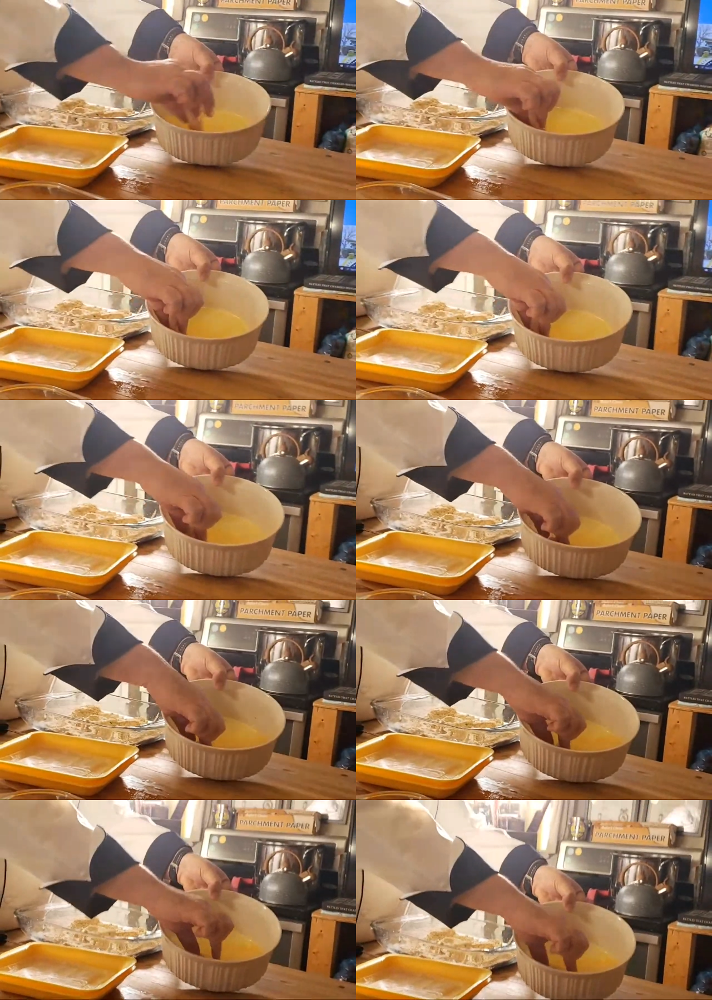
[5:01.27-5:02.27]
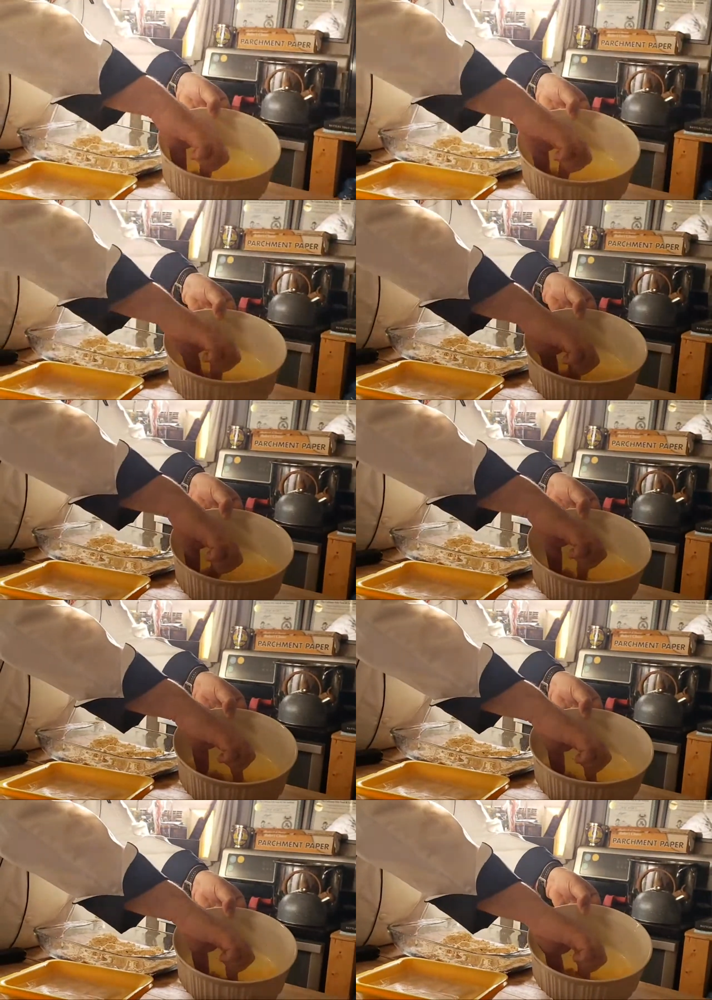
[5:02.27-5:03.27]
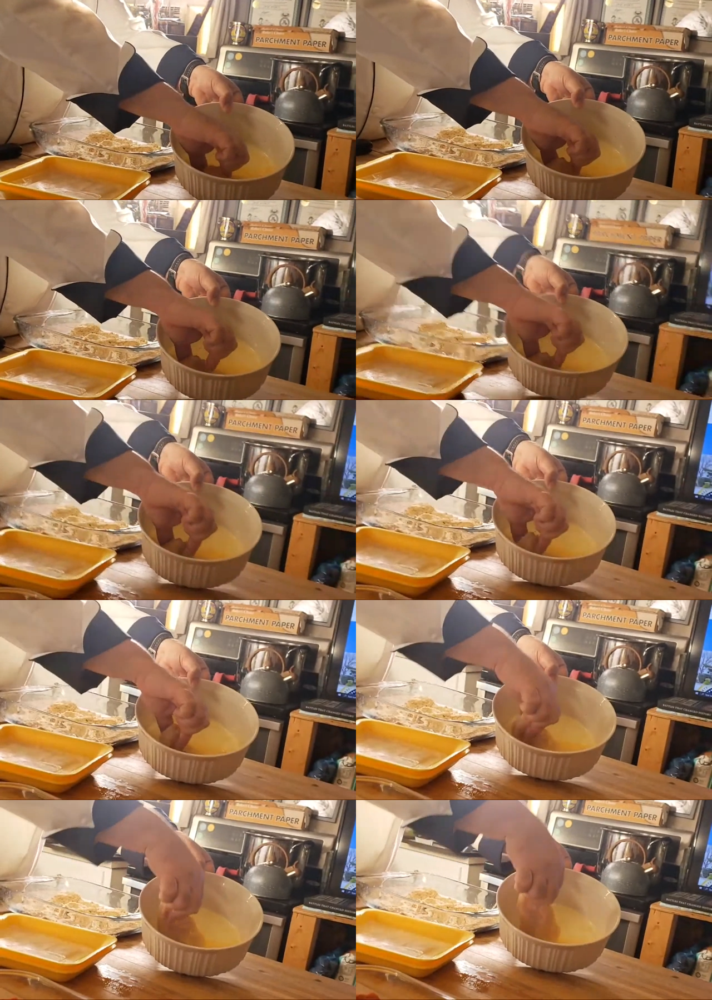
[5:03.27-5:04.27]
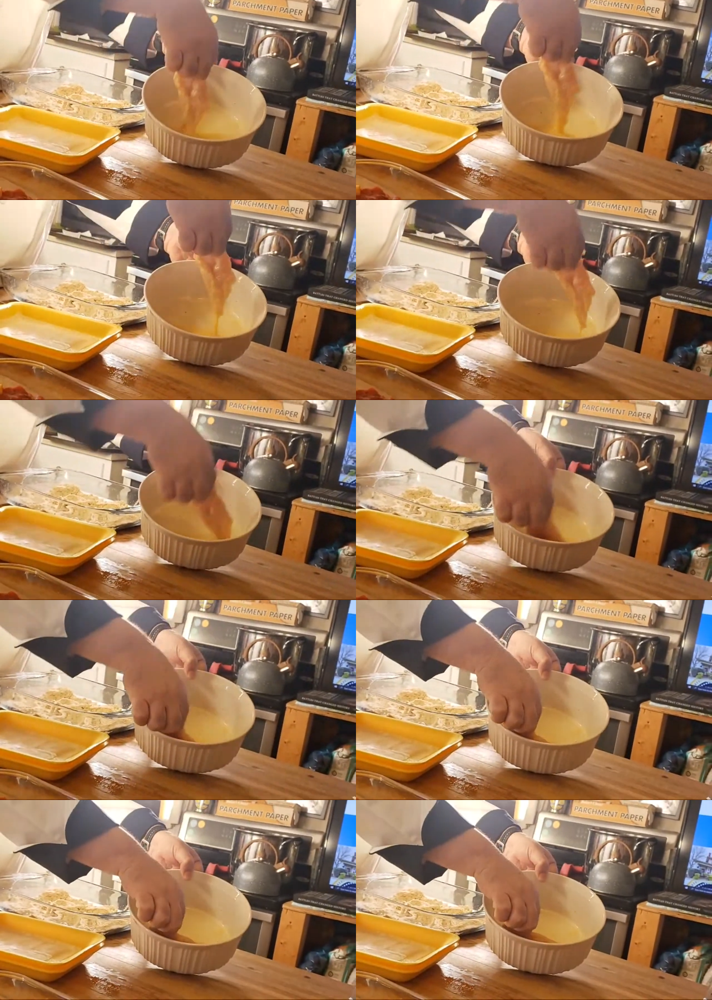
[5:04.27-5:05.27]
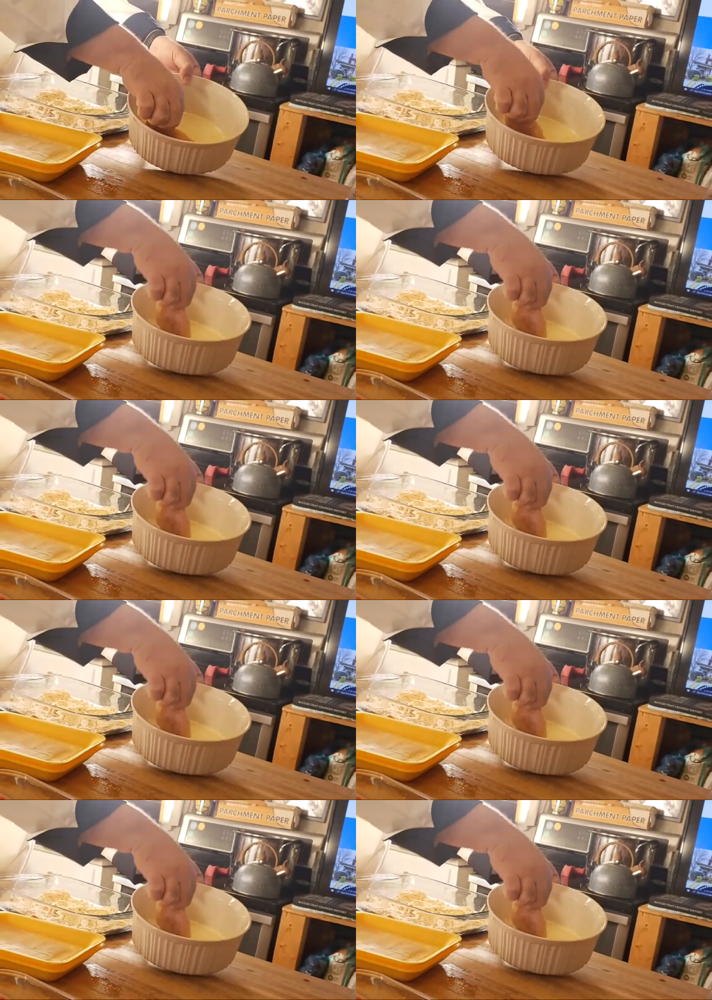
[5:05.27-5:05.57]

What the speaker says: No face is visible, so there are no lips to read.